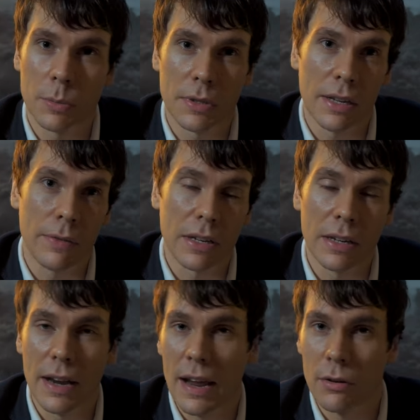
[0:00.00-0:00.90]
specific
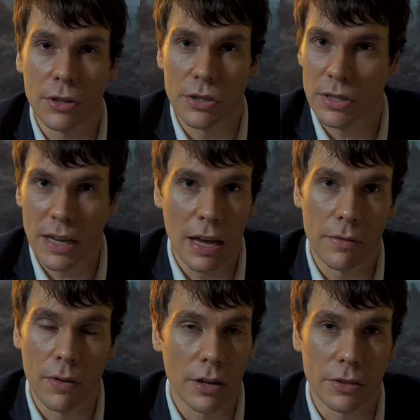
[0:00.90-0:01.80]
in an area just to get
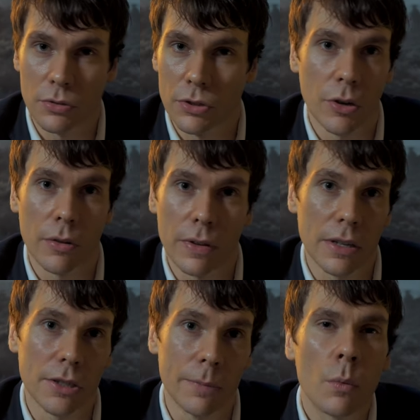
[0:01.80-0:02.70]
advice or do your own
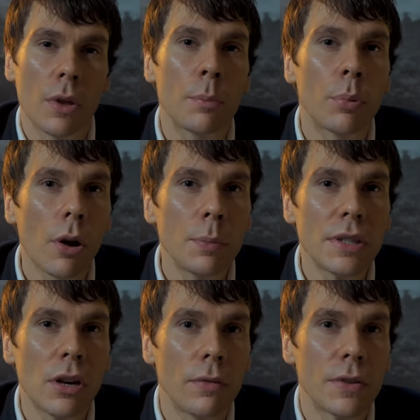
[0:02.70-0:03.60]
figures on. Whether
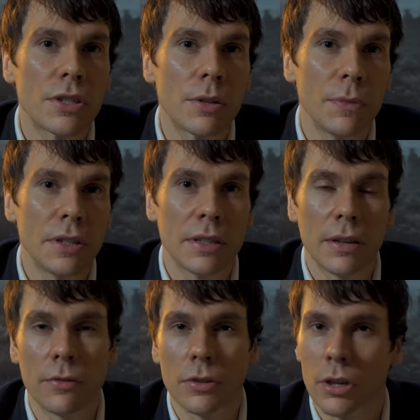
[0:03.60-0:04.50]
property offers something
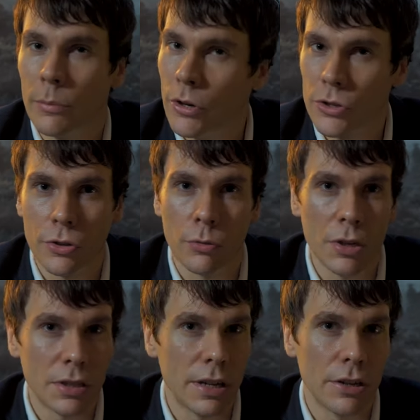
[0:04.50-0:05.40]
different, commercial or
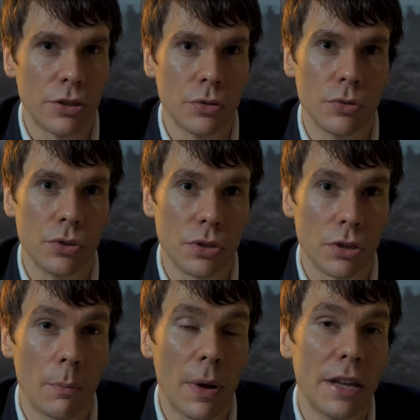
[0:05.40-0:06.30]
residential,
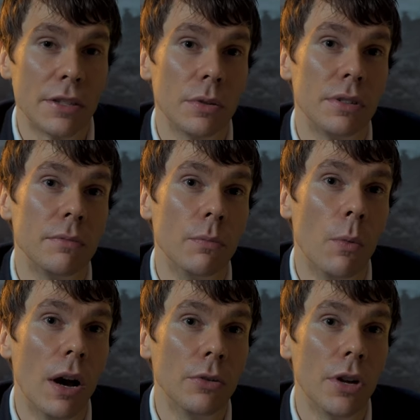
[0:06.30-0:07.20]
just compared to a
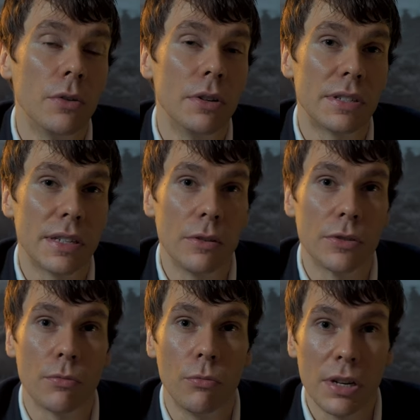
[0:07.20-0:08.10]
well-known
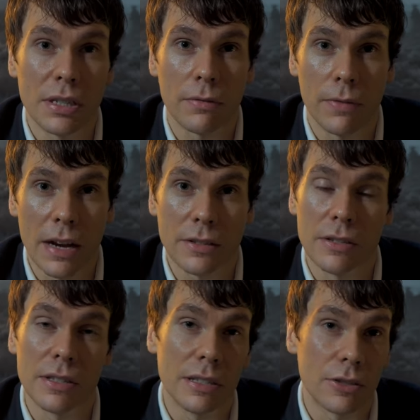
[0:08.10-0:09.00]
series of risk
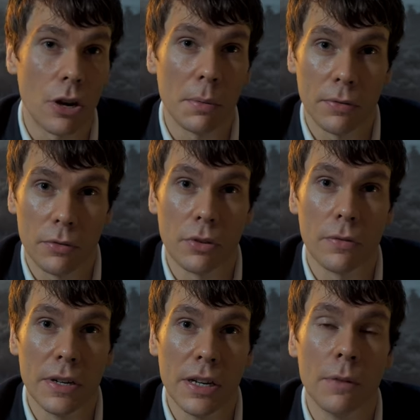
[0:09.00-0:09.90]
factors, is a topic for another
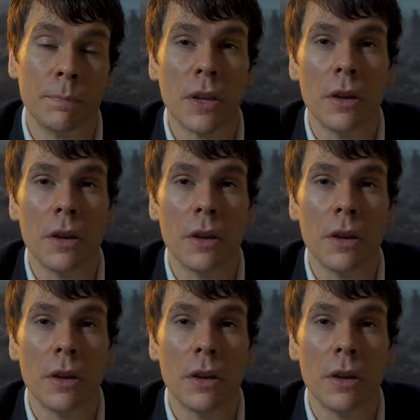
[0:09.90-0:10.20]
video.